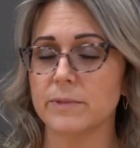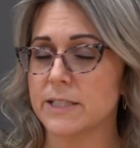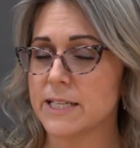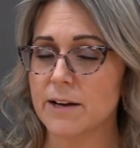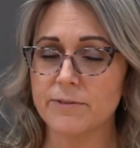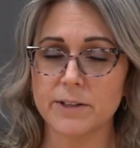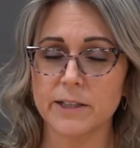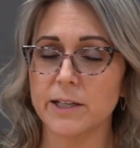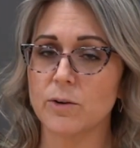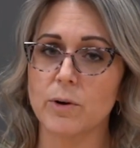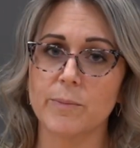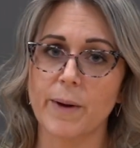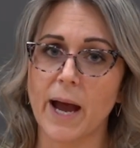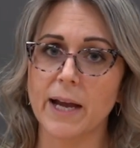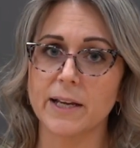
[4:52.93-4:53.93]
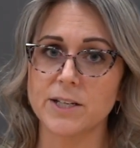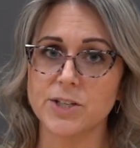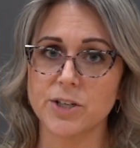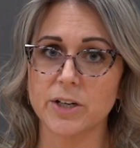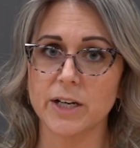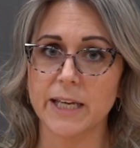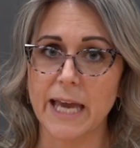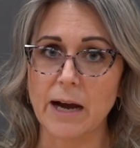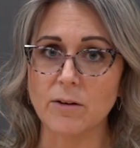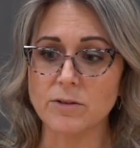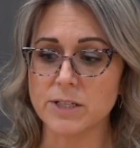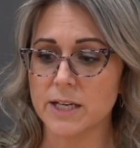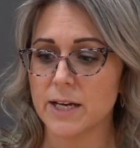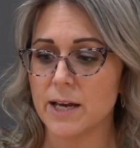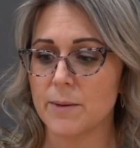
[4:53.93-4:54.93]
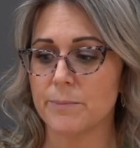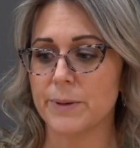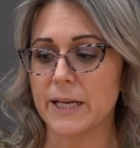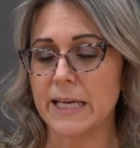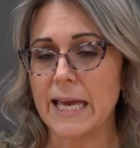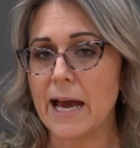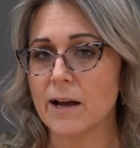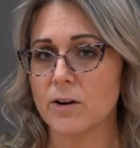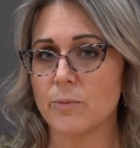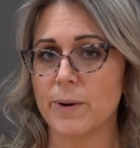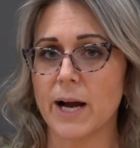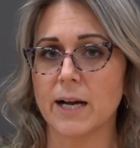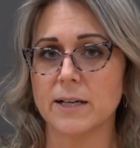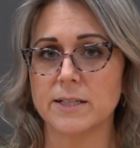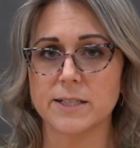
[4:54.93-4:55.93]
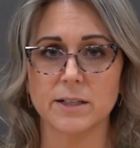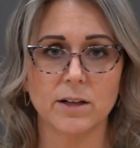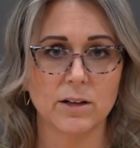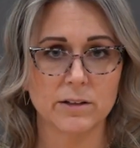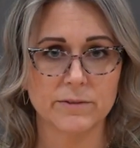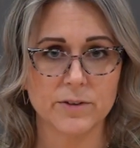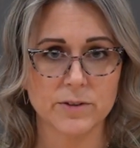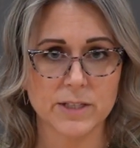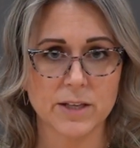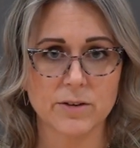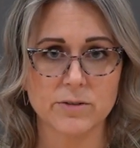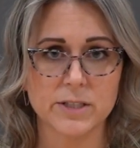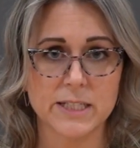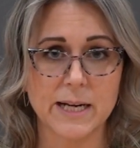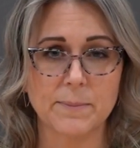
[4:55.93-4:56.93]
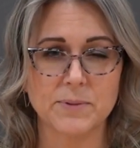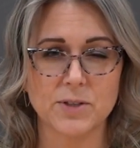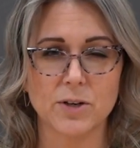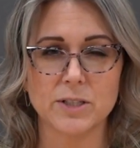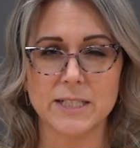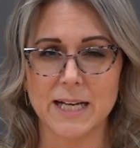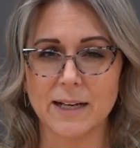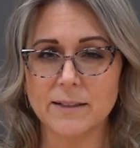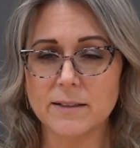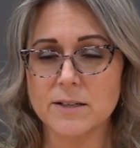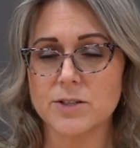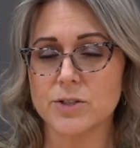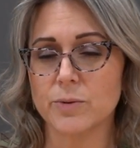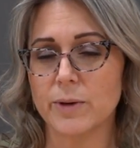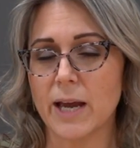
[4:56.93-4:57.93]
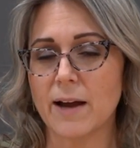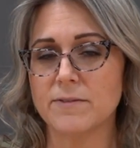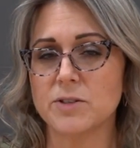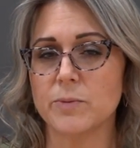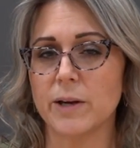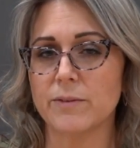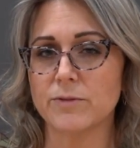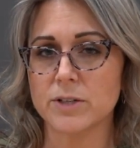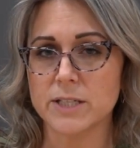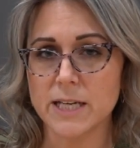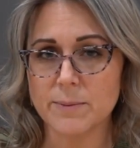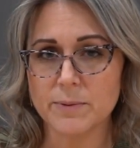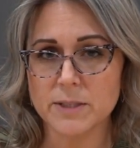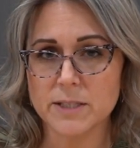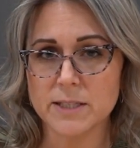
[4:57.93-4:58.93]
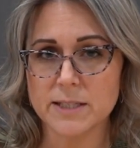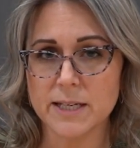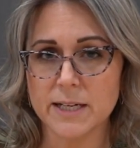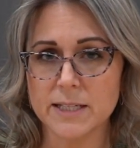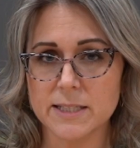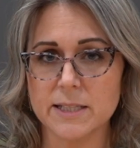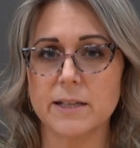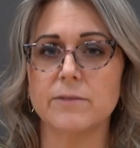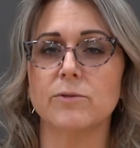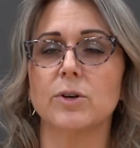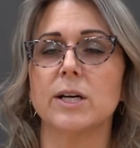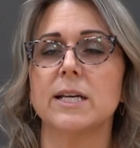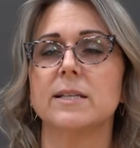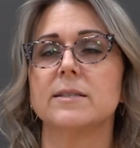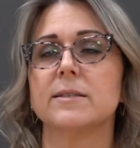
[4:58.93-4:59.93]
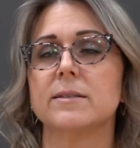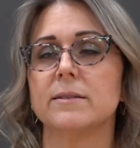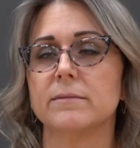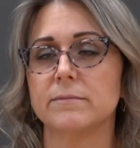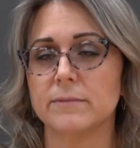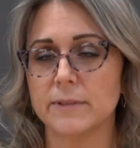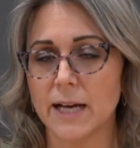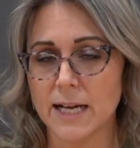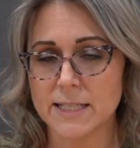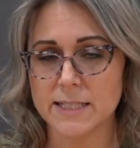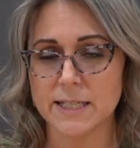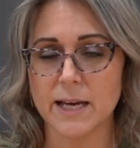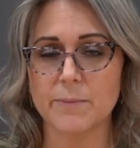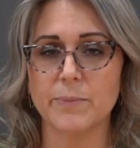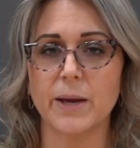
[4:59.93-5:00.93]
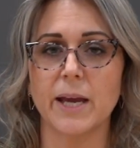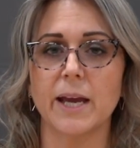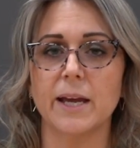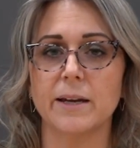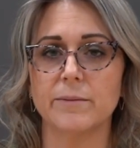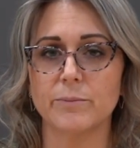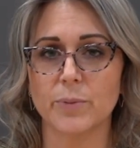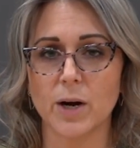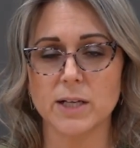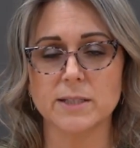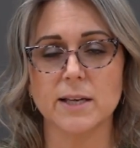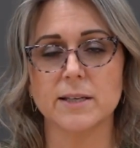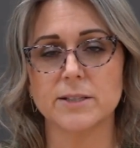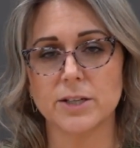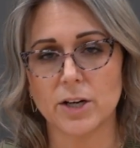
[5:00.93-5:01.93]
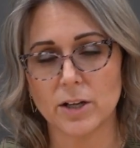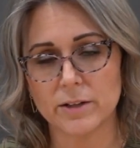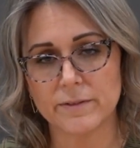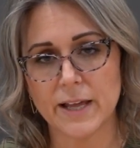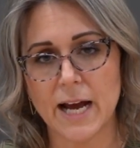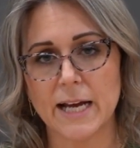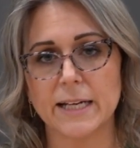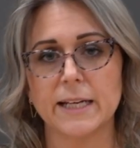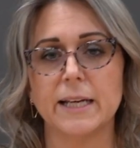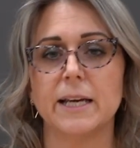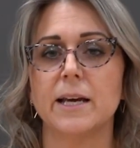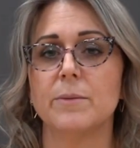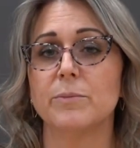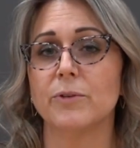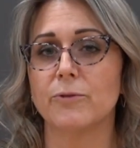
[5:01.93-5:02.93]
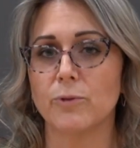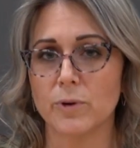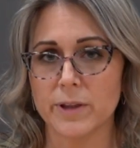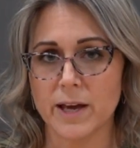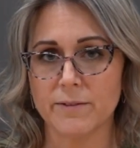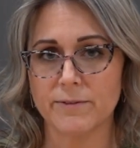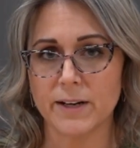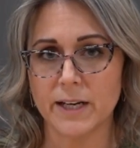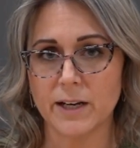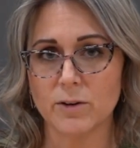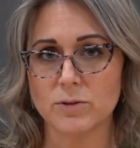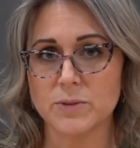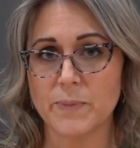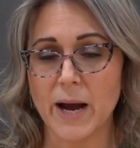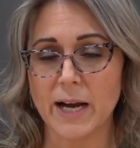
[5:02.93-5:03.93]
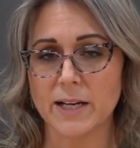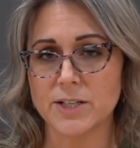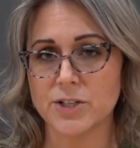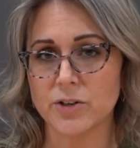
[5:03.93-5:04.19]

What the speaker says: definitely going back into your account, but it can't go back until all of those other steps are done. So we have to wait for Staples to send us the invoice, has to get paid and processed and all of that before that funding goes back into